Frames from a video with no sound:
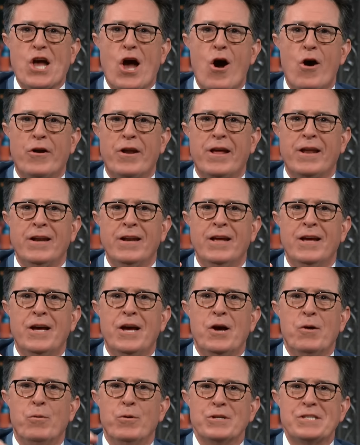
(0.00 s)
Conan.
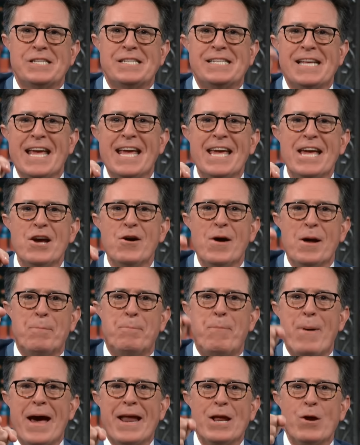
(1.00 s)
We'll see you at
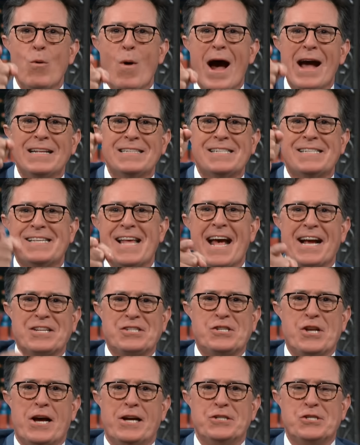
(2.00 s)
Betty White's Sex
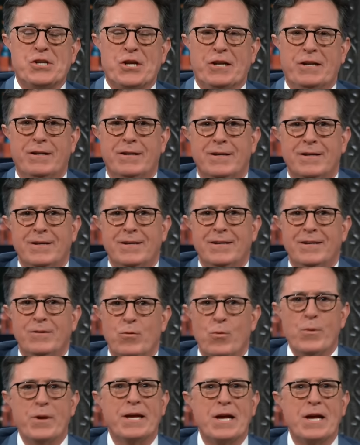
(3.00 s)
Dungeon. When we